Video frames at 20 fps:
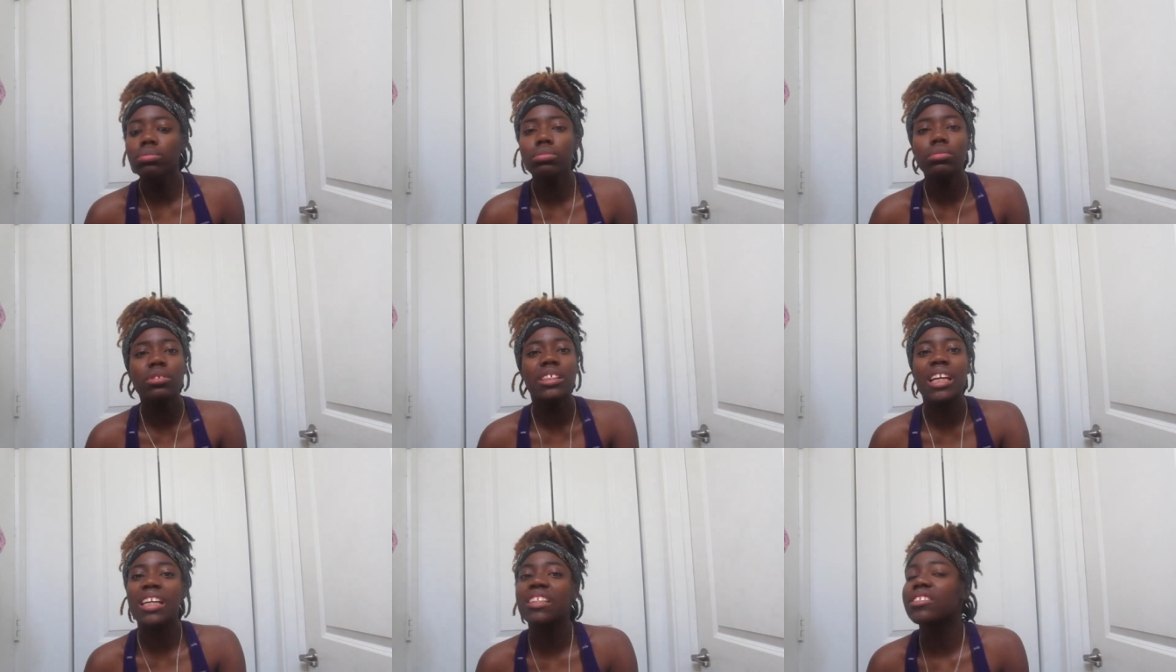
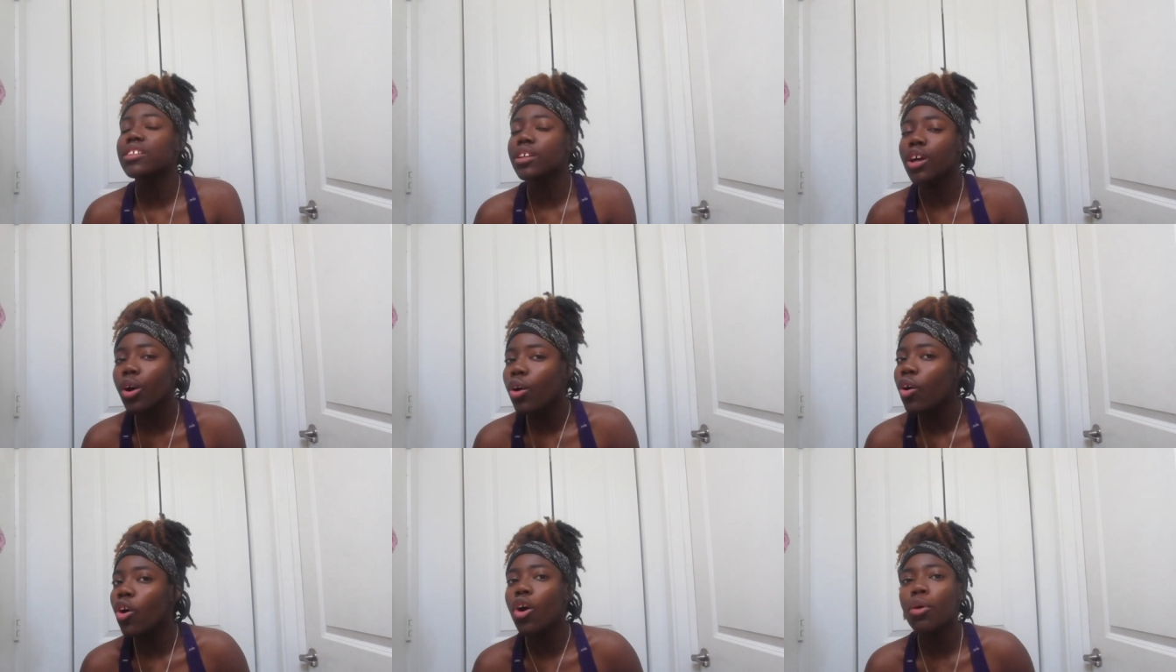just to
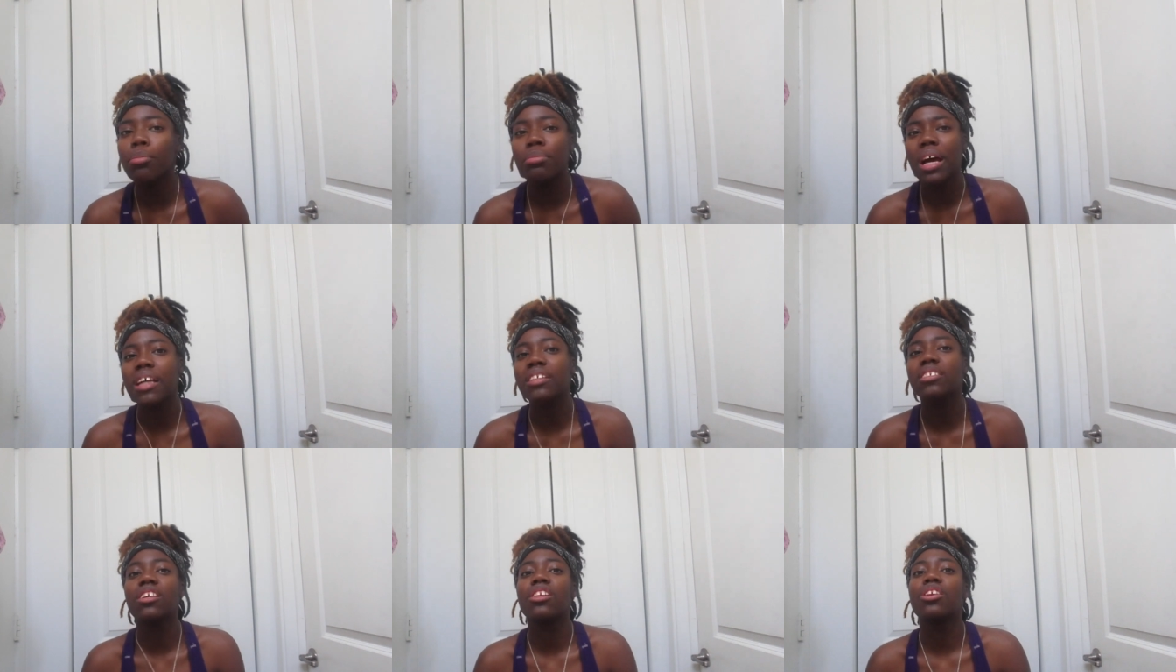go home,
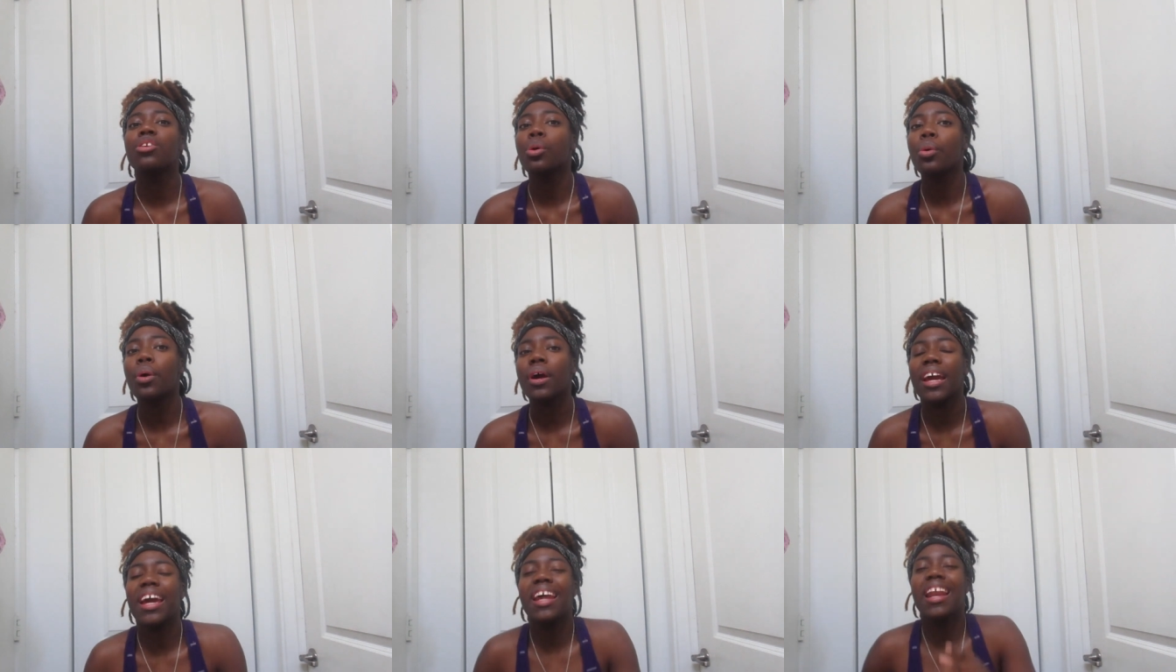that's
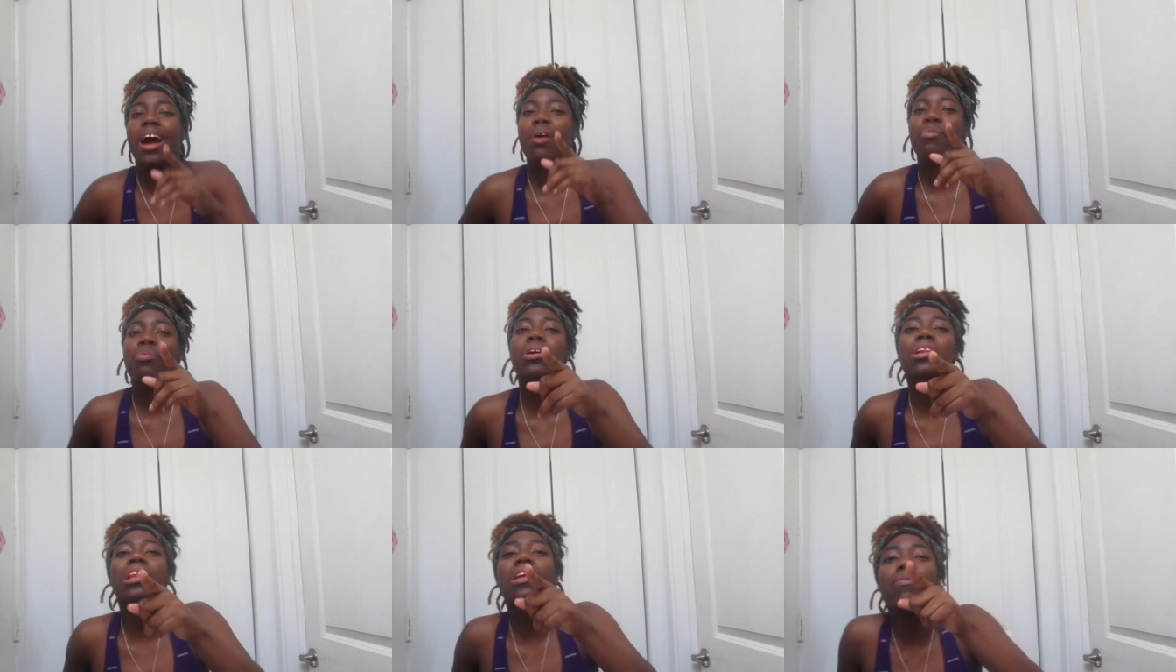annoying. And I
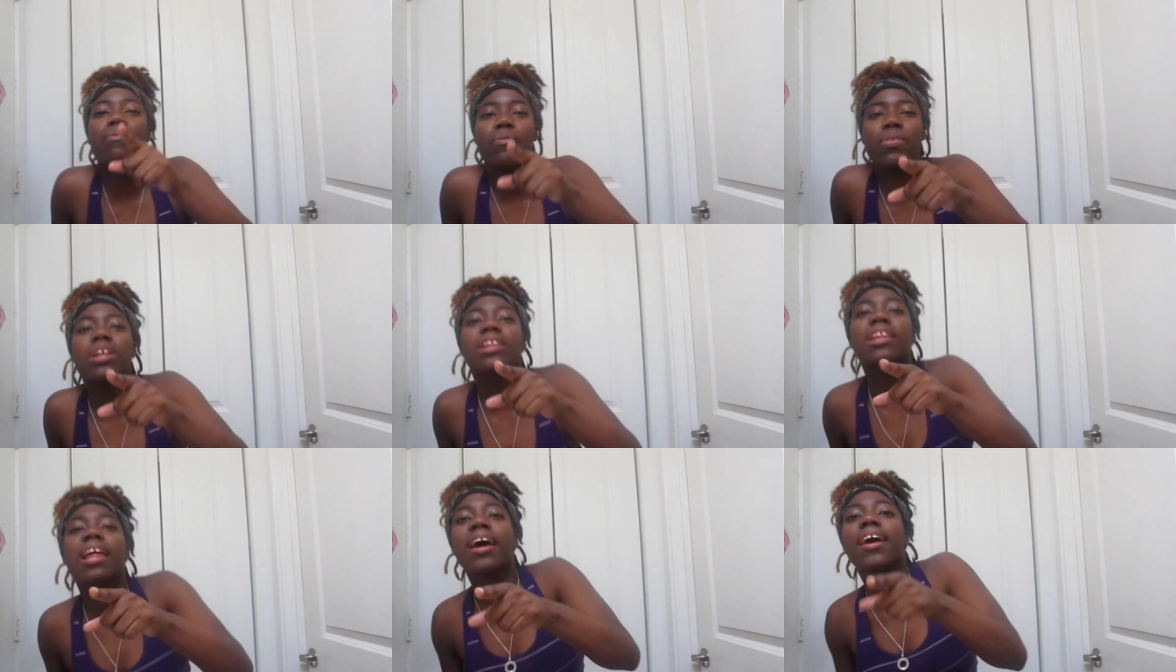really
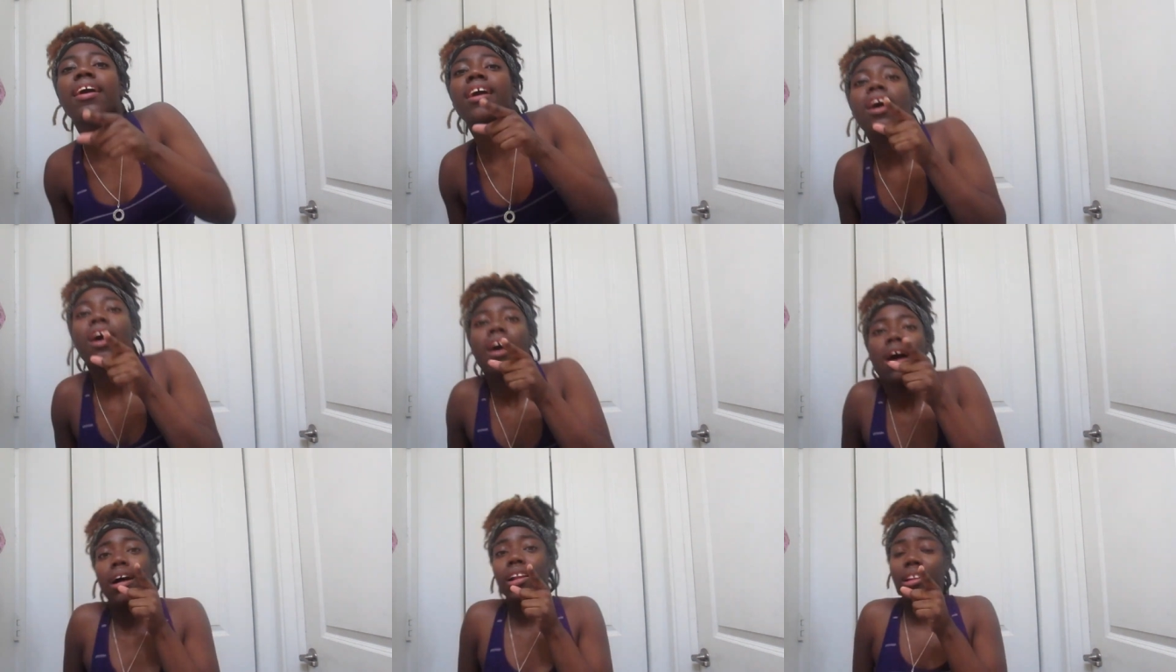feel like
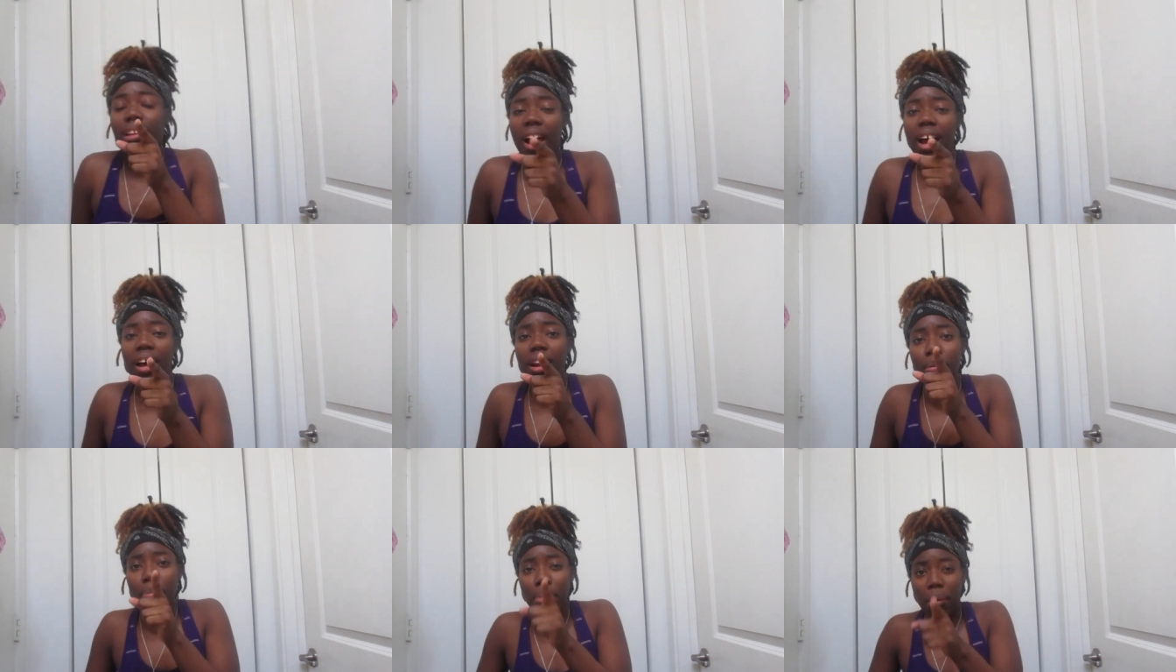a
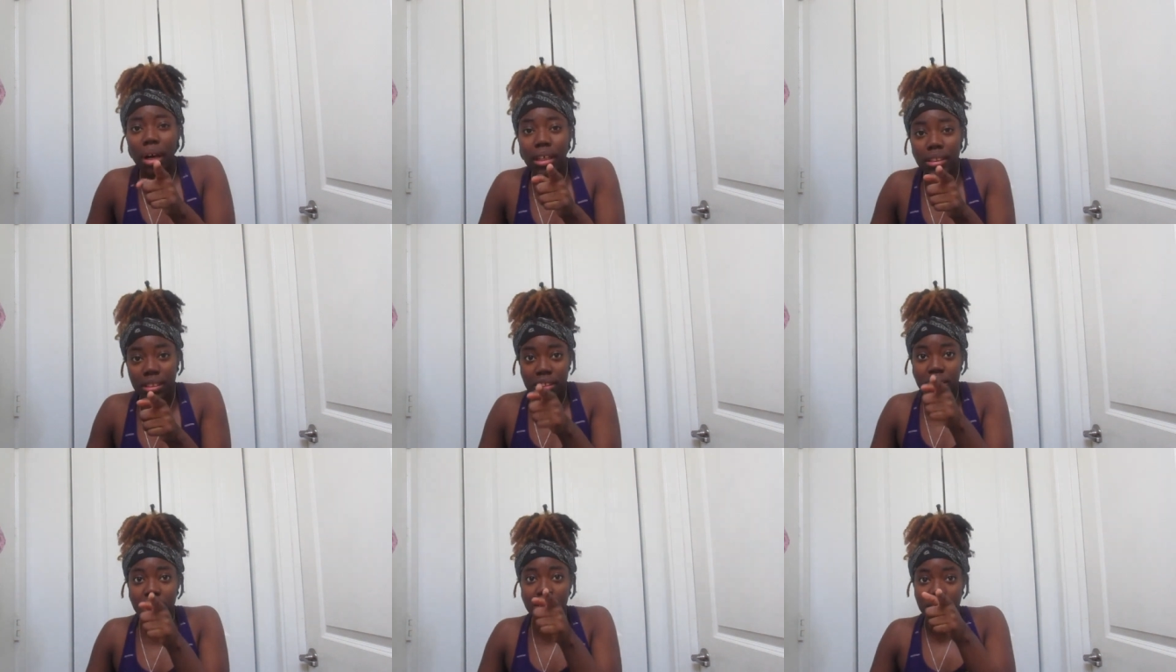lot of
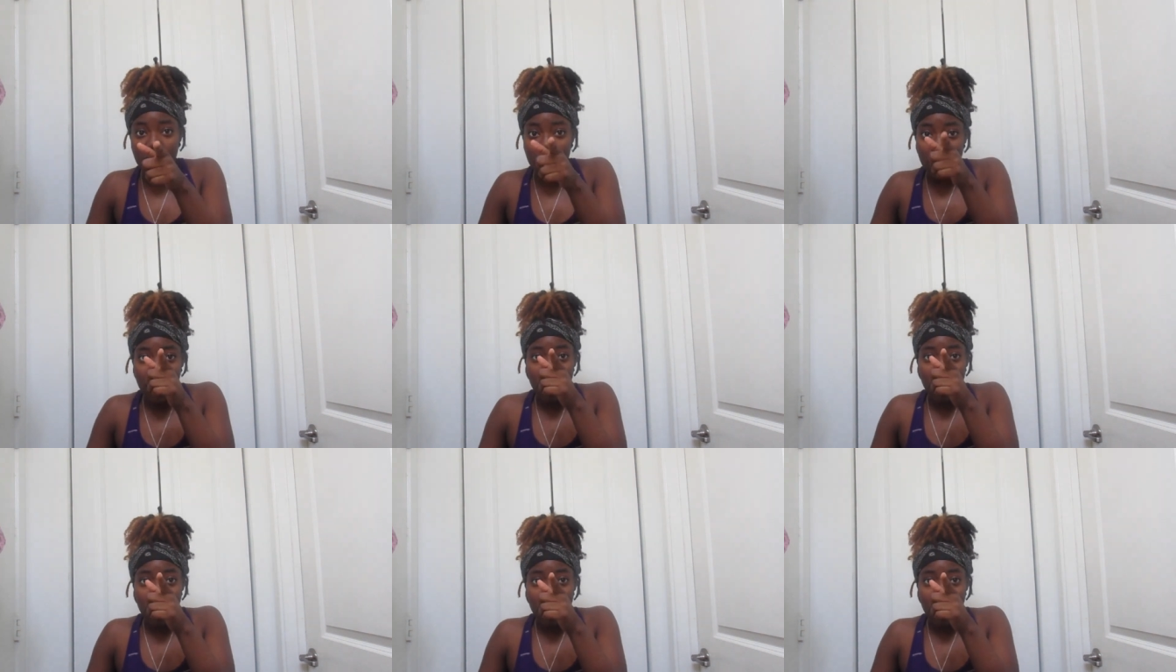bosses,